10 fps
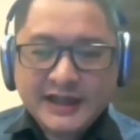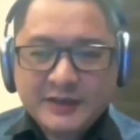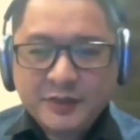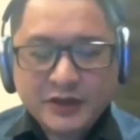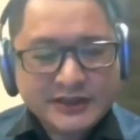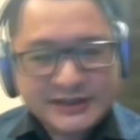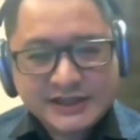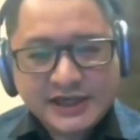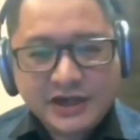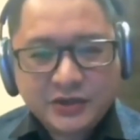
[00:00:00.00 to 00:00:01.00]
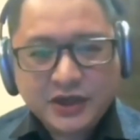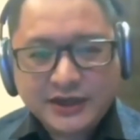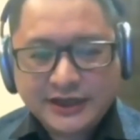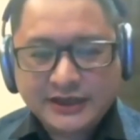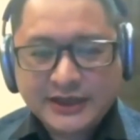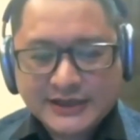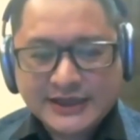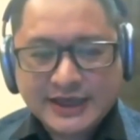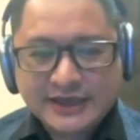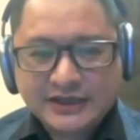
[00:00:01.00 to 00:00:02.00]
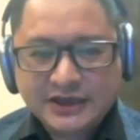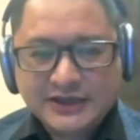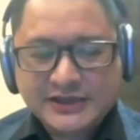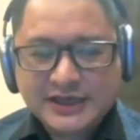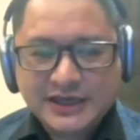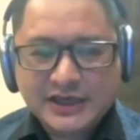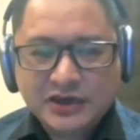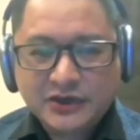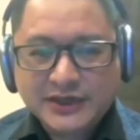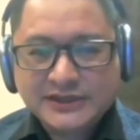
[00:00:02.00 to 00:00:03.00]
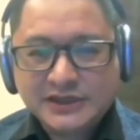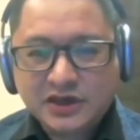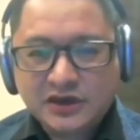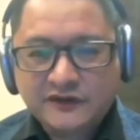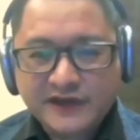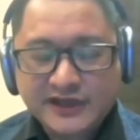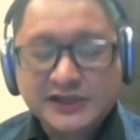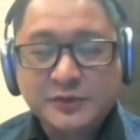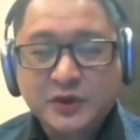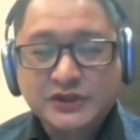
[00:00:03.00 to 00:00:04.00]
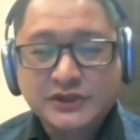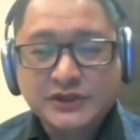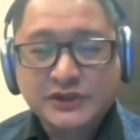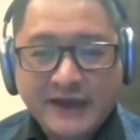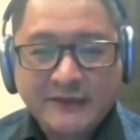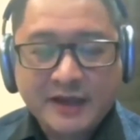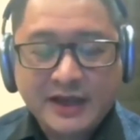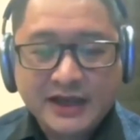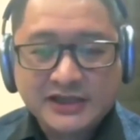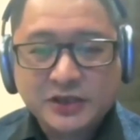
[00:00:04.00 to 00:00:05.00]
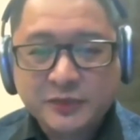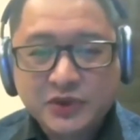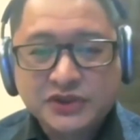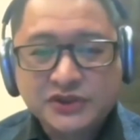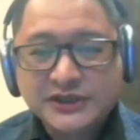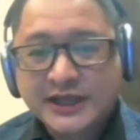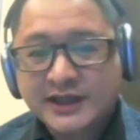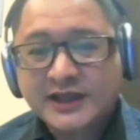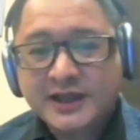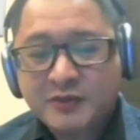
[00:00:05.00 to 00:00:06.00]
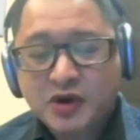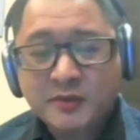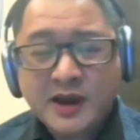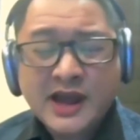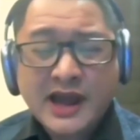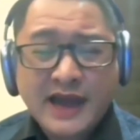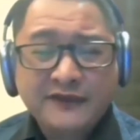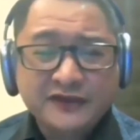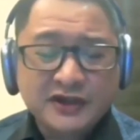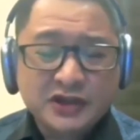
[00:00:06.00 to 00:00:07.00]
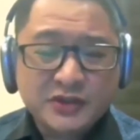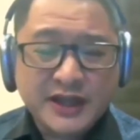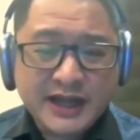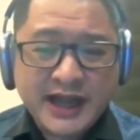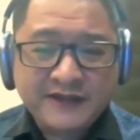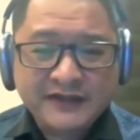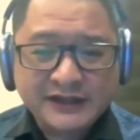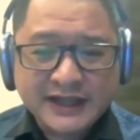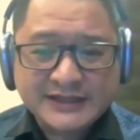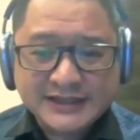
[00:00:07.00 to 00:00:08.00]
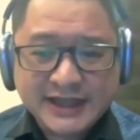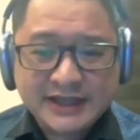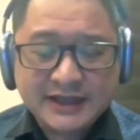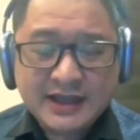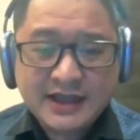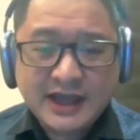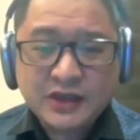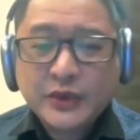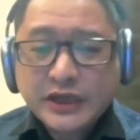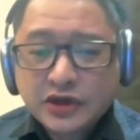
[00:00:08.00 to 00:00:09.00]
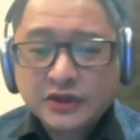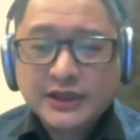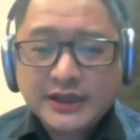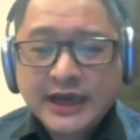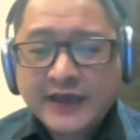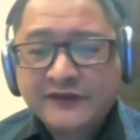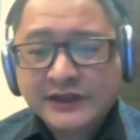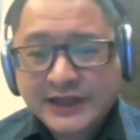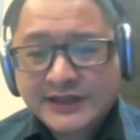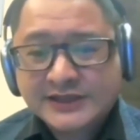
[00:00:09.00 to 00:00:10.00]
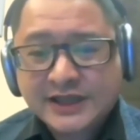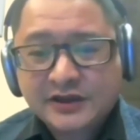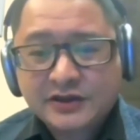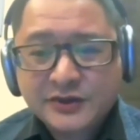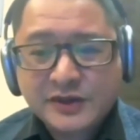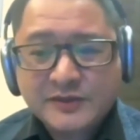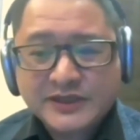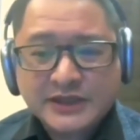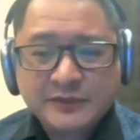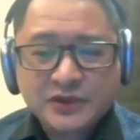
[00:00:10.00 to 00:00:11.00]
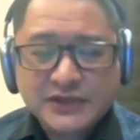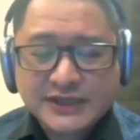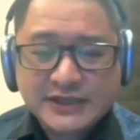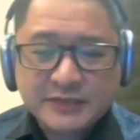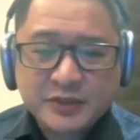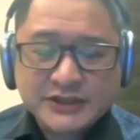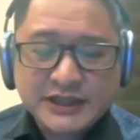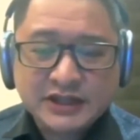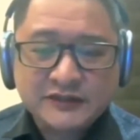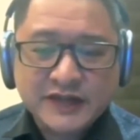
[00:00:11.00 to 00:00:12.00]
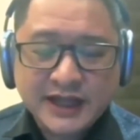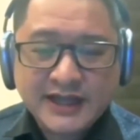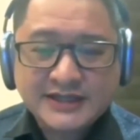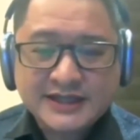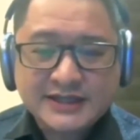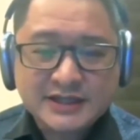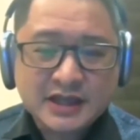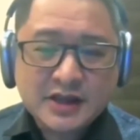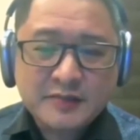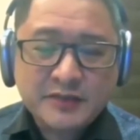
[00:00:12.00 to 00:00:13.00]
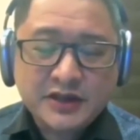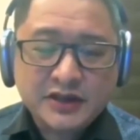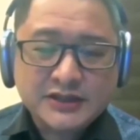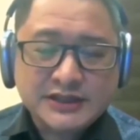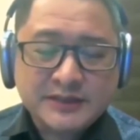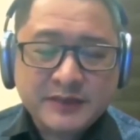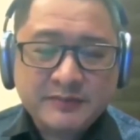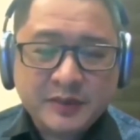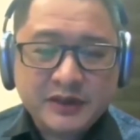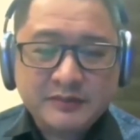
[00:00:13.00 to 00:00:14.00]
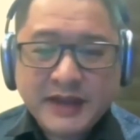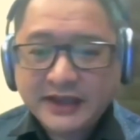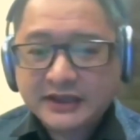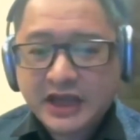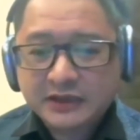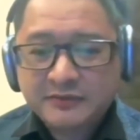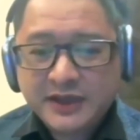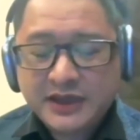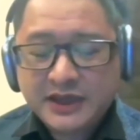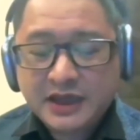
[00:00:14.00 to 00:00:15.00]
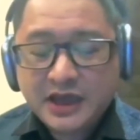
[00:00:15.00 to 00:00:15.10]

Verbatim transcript: And then po, this is really worth it kasi there is really no risk of exposing the family as opposed to sending them home after doing arrival testing. And we know that arrival testing will miss up to 60% of the cases because the people might not